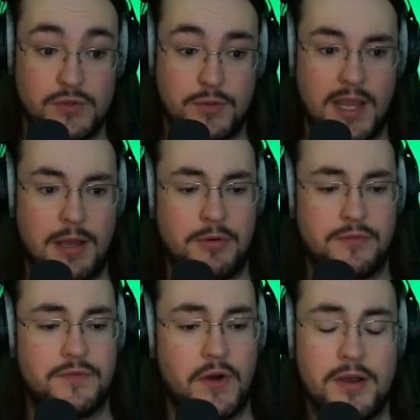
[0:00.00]
You get
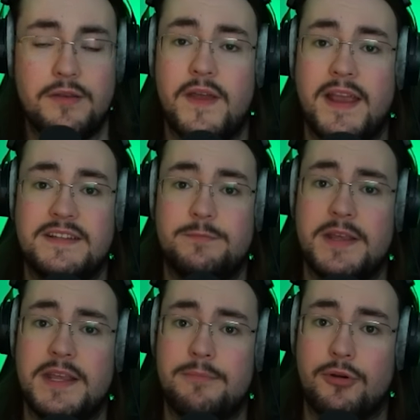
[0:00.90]
about 5
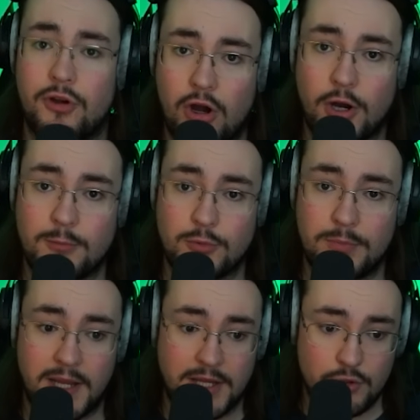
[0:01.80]
XP per armor
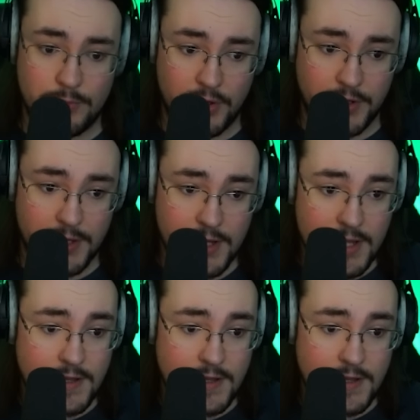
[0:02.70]
plate you buy.